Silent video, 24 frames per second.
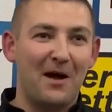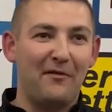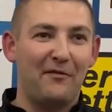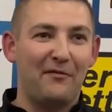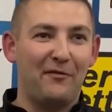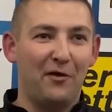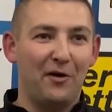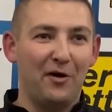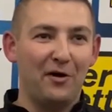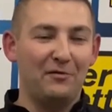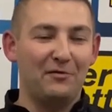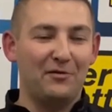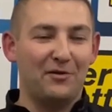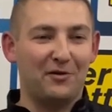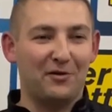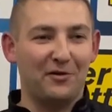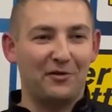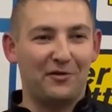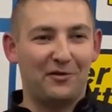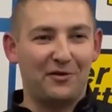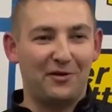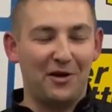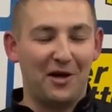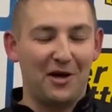thought it was
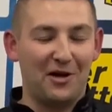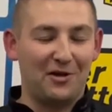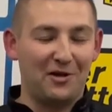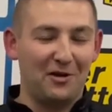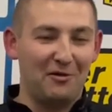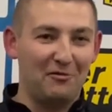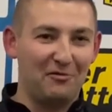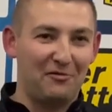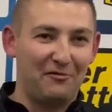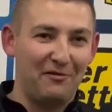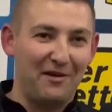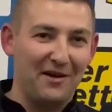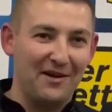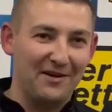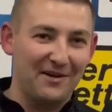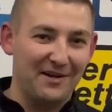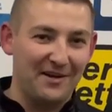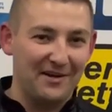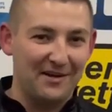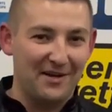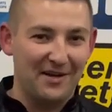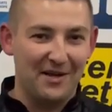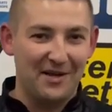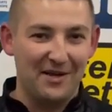a close friend,
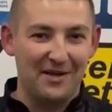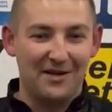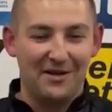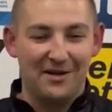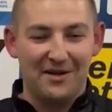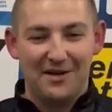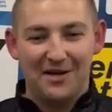and it